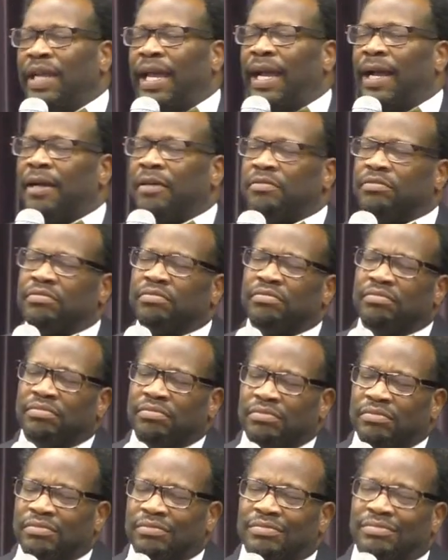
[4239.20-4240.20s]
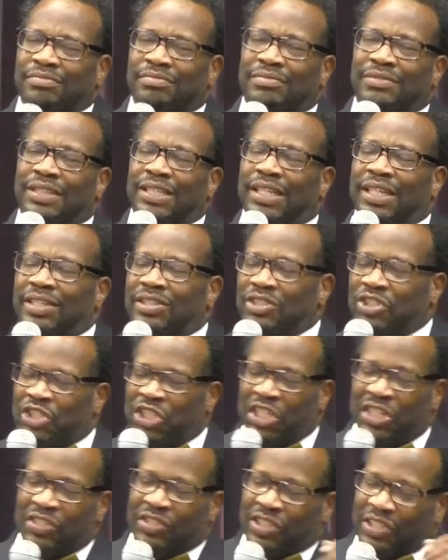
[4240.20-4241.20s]
now in
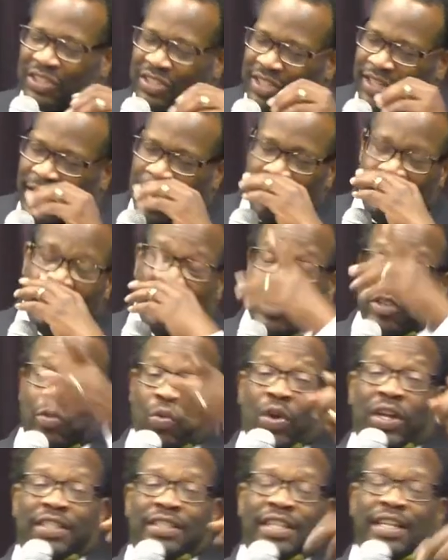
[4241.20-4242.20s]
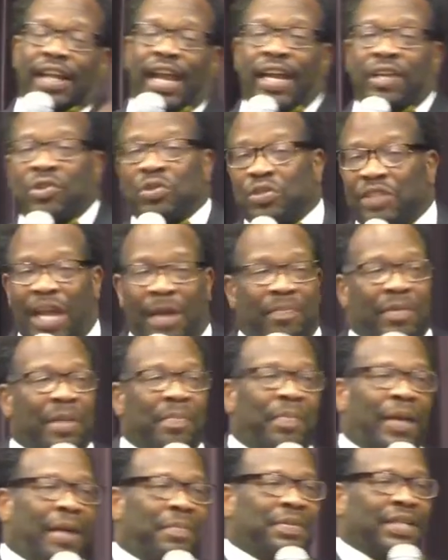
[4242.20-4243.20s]
Jesus' name. If there's one tonight who's not
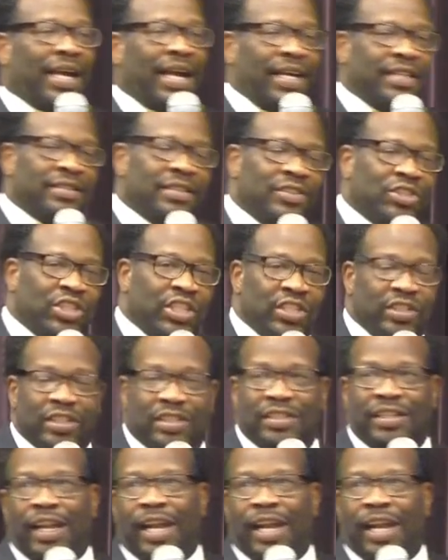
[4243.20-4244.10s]
been baptized in Jesus'